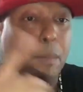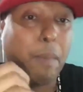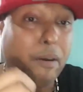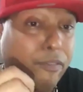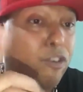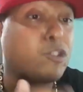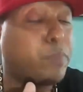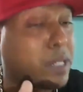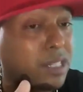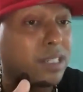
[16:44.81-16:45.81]
My first
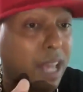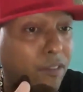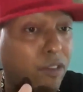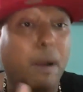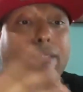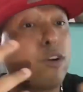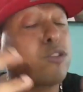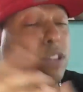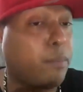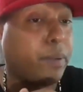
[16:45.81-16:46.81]
business ever, my
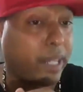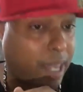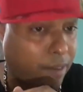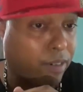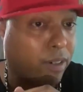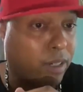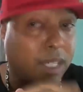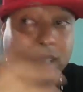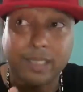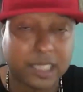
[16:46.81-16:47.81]
first company ever,
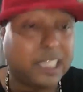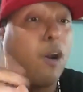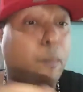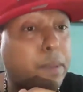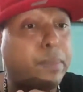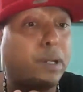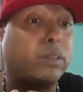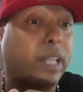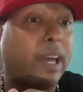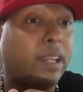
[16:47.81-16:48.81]
she helped me
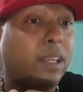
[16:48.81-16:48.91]
build that.